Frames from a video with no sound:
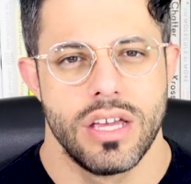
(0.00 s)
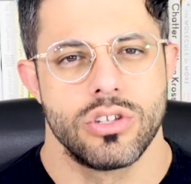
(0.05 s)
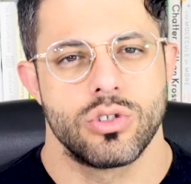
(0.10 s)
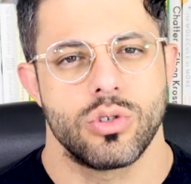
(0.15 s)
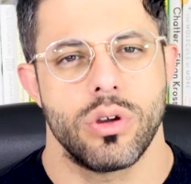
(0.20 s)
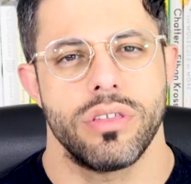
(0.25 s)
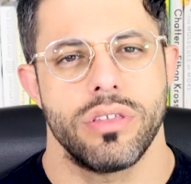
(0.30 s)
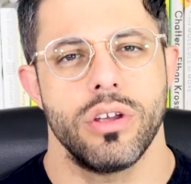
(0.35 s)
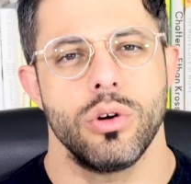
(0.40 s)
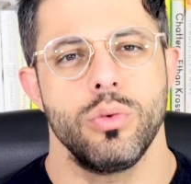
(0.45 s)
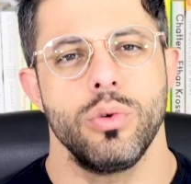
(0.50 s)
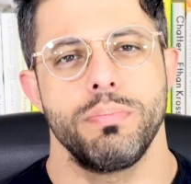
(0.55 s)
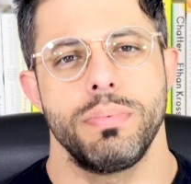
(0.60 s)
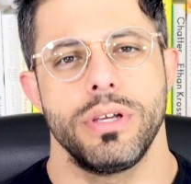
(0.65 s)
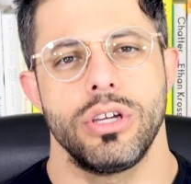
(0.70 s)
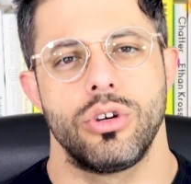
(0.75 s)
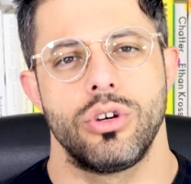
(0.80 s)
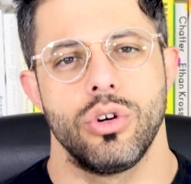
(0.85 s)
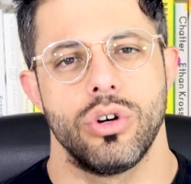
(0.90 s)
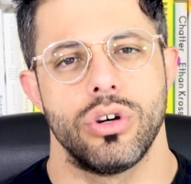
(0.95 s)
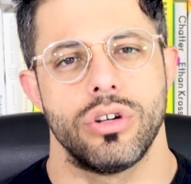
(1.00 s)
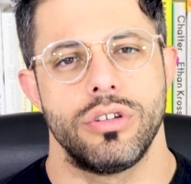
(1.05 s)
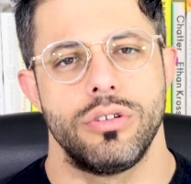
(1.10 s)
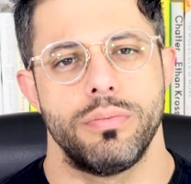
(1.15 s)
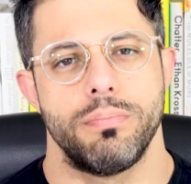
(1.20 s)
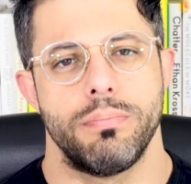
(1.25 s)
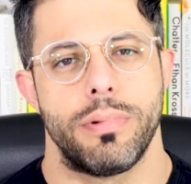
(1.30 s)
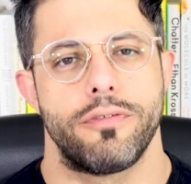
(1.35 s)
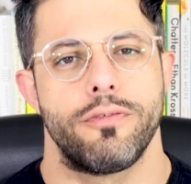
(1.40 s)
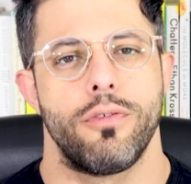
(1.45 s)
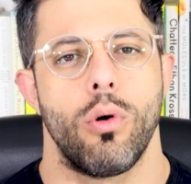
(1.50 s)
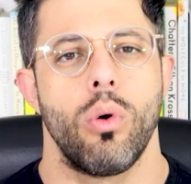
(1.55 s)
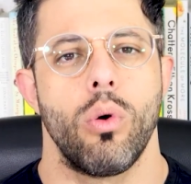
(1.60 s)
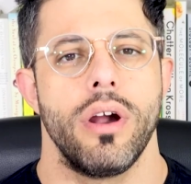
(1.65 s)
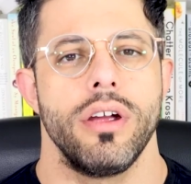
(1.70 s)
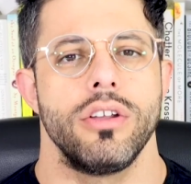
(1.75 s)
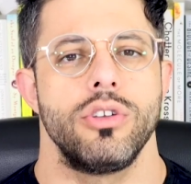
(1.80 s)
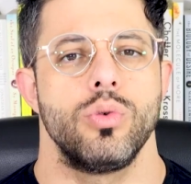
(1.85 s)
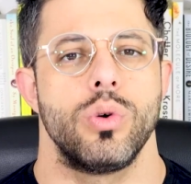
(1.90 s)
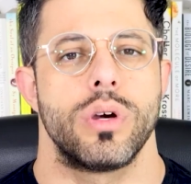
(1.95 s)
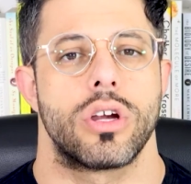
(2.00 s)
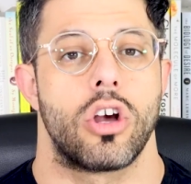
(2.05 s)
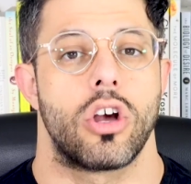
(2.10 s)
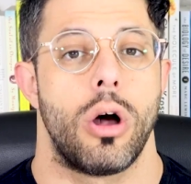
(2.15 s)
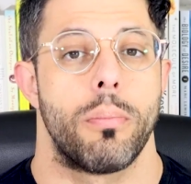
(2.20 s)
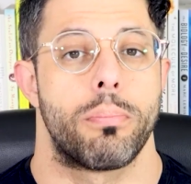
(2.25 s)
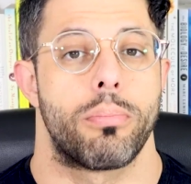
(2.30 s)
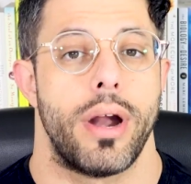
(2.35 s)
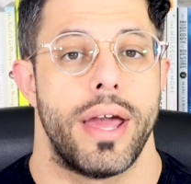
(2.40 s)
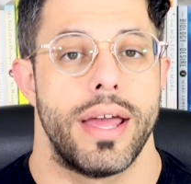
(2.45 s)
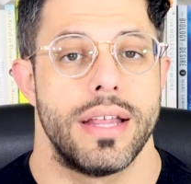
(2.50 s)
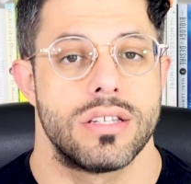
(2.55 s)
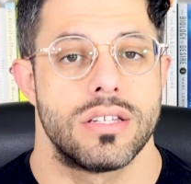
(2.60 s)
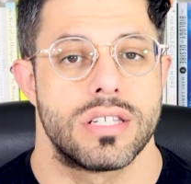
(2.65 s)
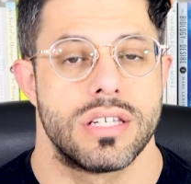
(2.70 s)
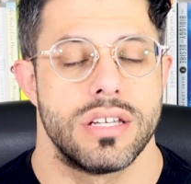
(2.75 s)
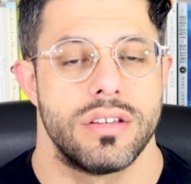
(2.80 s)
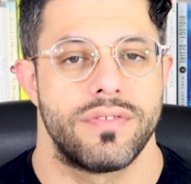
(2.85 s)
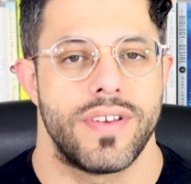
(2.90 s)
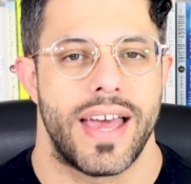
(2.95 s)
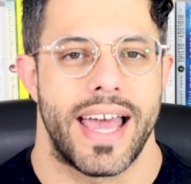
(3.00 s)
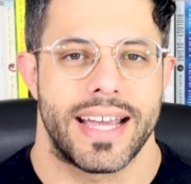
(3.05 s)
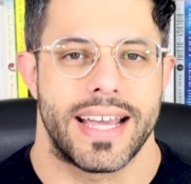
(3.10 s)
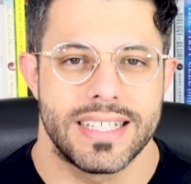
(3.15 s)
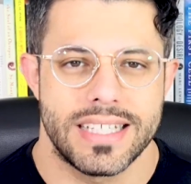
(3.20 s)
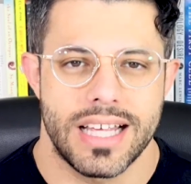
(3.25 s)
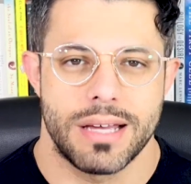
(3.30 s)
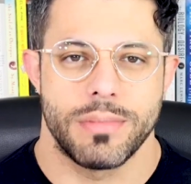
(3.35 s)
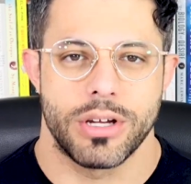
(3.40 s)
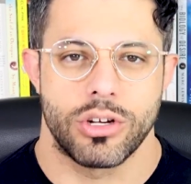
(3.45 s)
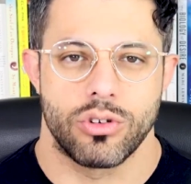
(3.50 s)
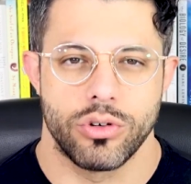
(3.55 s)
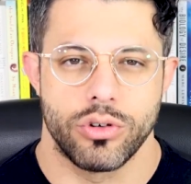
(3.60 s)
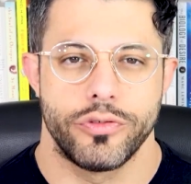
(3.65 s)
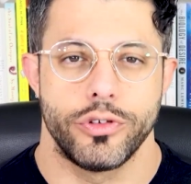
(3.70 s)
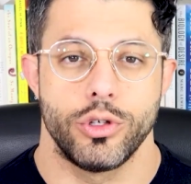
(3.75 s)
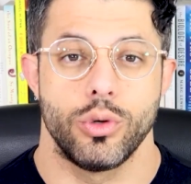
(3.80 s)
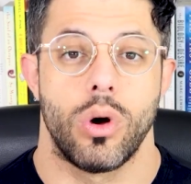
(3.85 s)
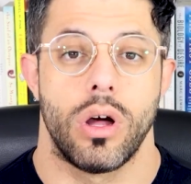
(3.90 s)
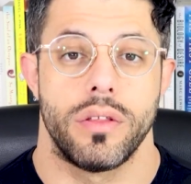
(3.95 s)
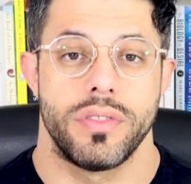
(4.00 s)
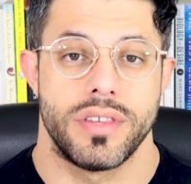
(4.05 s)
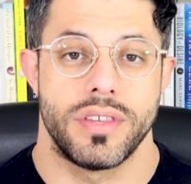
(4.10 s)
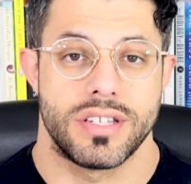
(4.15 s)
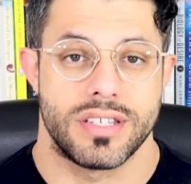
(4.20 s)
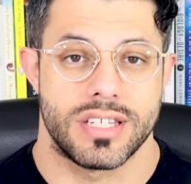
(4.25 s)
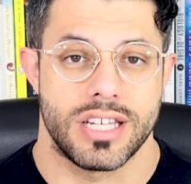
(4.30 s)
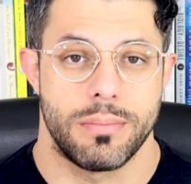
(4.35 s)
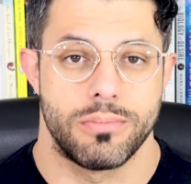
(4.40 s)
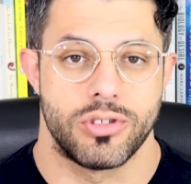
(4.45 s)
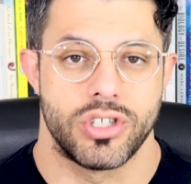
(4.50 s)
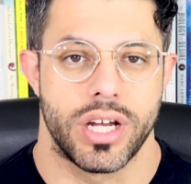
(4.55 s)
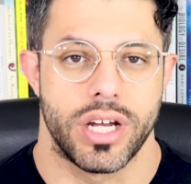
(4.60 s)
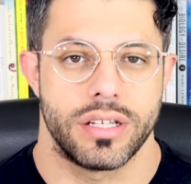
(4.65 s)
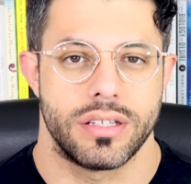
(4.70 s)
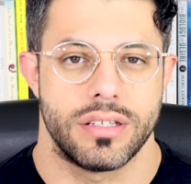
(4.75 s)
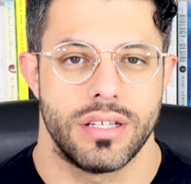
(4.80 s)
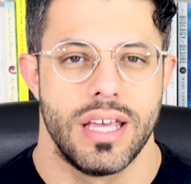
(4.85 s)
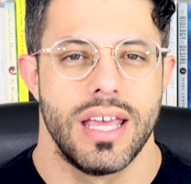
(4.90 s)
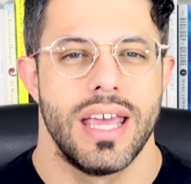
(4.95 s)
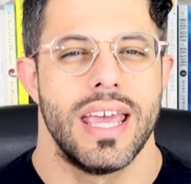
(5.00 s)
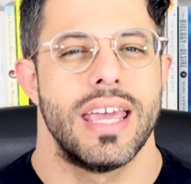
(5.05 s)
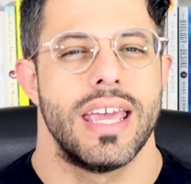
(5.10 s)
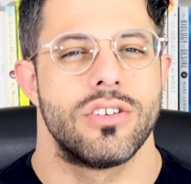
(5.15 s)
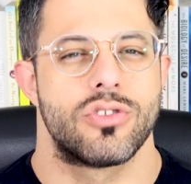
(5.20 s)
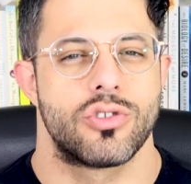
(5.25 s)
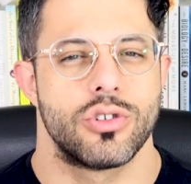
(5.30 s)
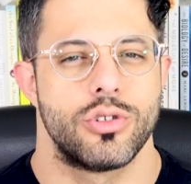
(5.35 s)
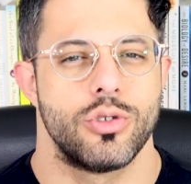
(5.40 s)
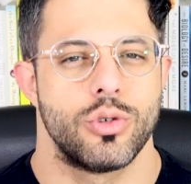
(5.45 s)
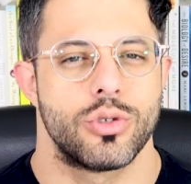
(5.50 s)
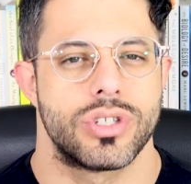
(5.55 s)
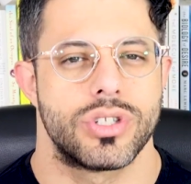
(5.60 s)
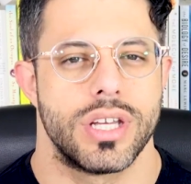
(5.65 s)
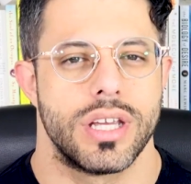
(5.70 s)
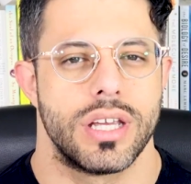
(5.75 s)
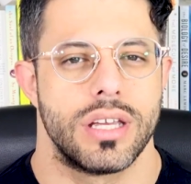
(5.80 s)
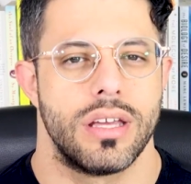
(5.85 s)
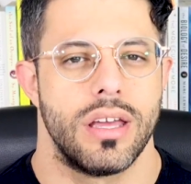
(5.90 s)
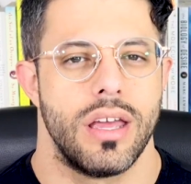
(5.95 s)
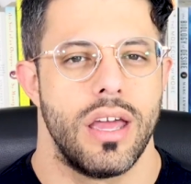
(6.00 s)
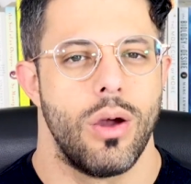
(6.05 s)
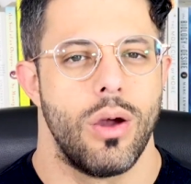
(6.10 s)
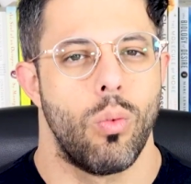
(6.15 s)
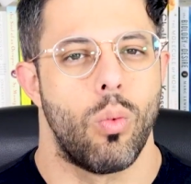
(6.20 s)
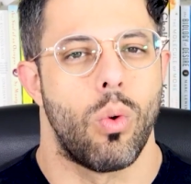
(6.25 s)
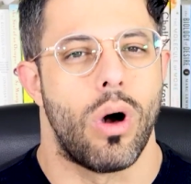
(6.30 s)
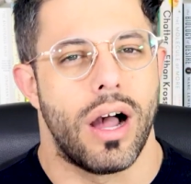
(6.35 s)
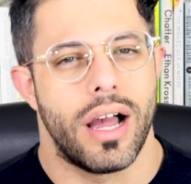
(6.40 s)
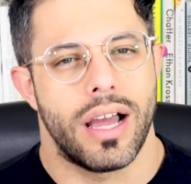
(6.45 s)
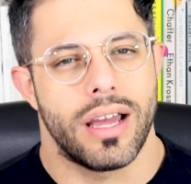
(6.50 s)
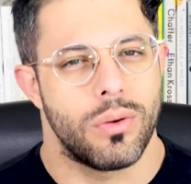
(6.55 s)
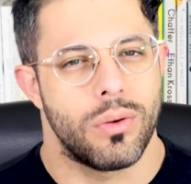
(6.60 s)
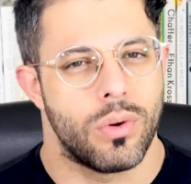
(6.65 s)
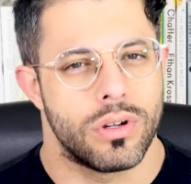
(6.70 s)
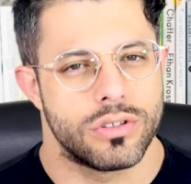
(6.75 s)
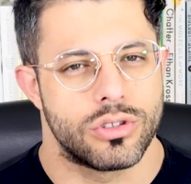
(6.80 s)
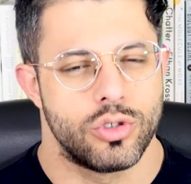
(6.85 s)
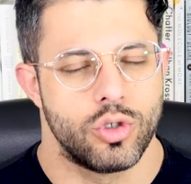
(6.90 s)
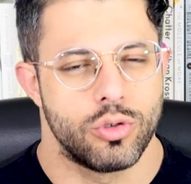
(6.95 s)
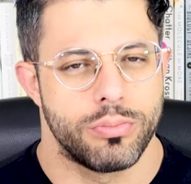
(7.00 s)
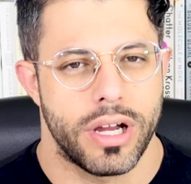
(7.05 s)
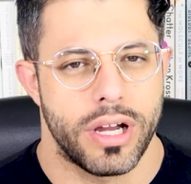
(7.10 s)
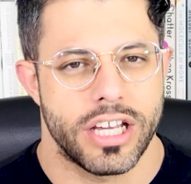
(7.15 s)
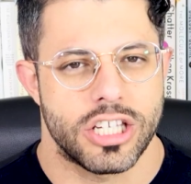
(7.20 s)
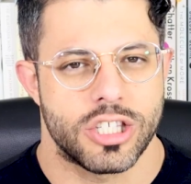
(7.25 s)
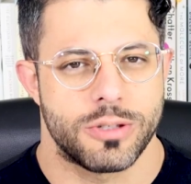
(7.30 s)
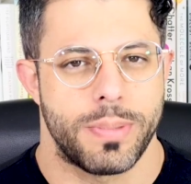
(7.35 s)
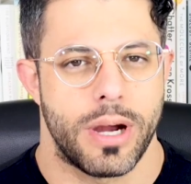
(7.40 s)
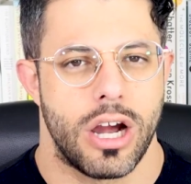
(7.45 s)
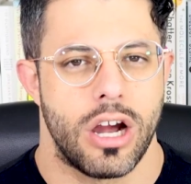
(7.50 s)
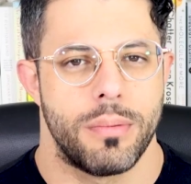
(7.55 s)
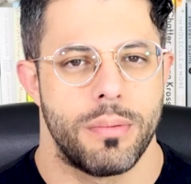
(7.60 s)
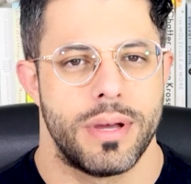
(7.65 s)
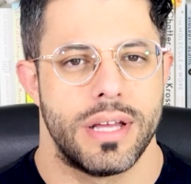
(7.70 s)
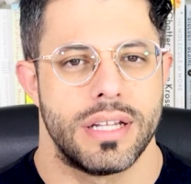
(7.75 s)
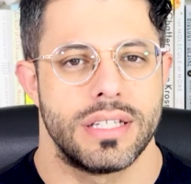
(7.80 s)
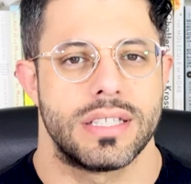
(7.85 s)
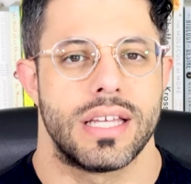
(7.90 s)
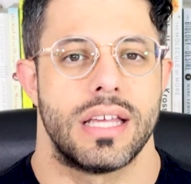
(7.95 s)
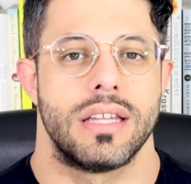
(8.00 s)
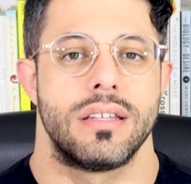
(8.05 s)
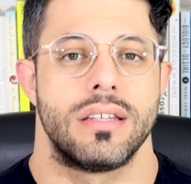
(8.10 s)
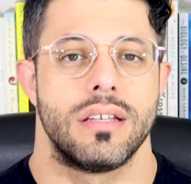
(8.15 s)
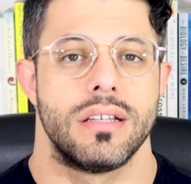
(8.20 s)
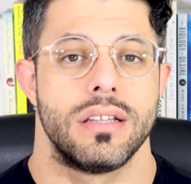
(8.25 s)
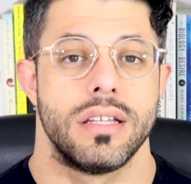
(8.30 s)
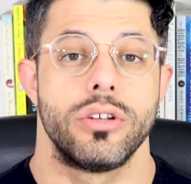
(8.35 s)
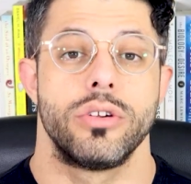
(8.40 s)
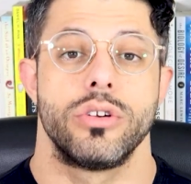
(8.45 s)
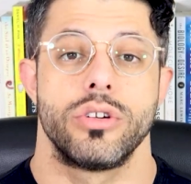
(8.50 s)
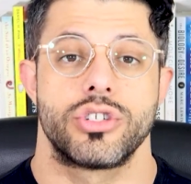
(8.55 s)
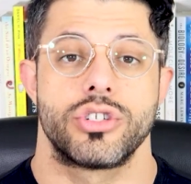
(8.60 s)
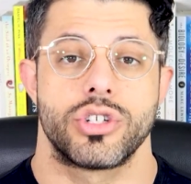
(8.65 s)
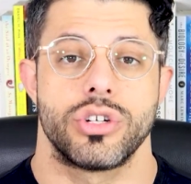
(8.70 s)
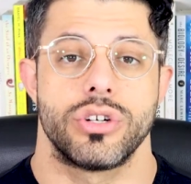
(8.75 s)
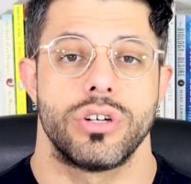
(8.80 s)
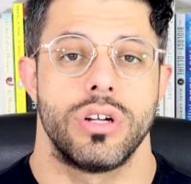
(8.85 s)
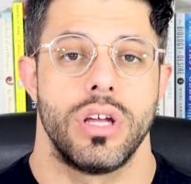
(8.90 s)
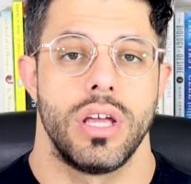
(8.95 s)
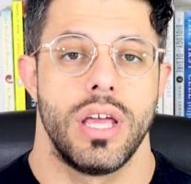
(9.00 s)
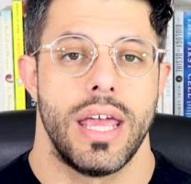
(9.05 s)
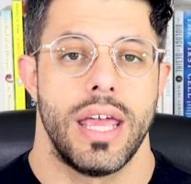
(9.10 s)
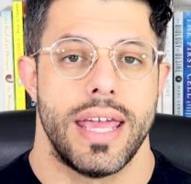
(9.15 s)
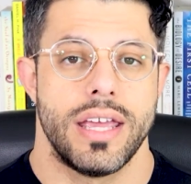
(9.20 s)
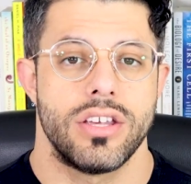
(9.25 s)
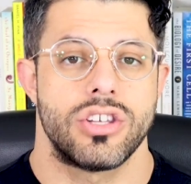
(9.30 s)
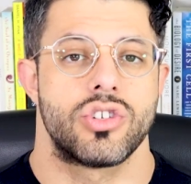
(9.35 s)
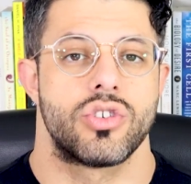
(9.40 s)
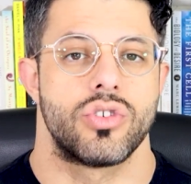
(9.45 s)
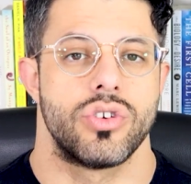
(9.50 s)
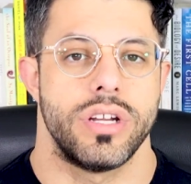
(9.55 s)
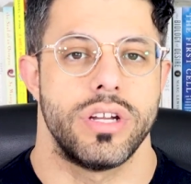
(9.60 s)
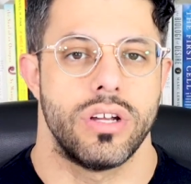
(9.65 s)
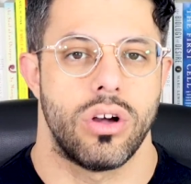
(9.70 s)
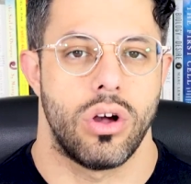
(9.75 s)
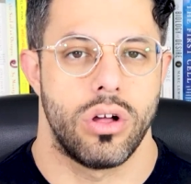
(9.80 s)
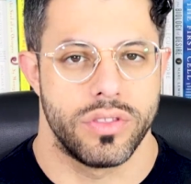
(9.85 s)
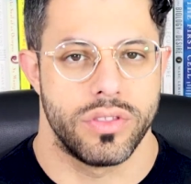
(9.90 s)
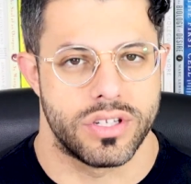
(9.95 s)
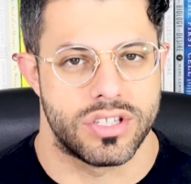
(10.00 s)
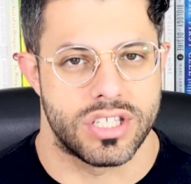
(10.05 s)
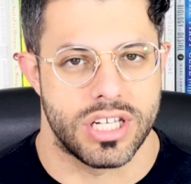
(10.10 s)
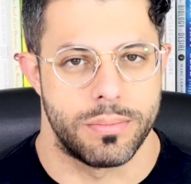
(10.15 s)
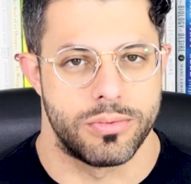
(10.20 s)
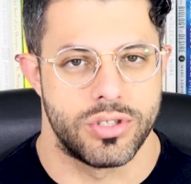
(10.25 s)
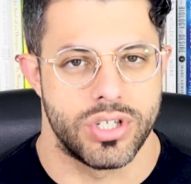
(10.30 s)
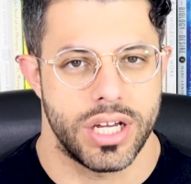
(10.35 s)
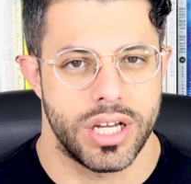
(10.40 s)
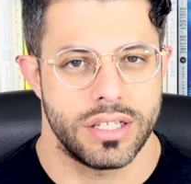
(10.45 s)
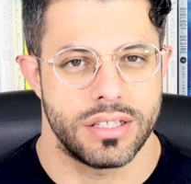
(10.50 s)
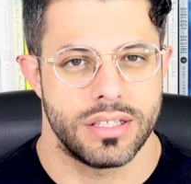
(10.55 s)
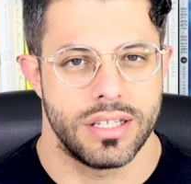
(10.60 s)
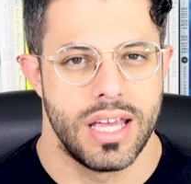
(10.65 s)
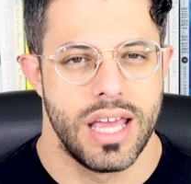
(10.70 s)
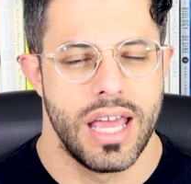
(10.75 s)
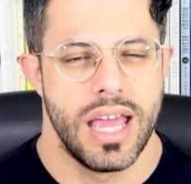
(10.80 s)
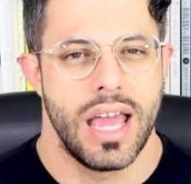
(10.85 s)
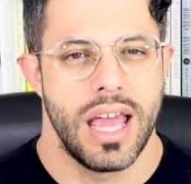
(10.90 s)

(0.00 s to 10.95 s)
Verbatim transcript: So I thought it would be good, before I do a comprehensive academic review on this subject, introducing why I want to do my experiment and the literature history on the subject,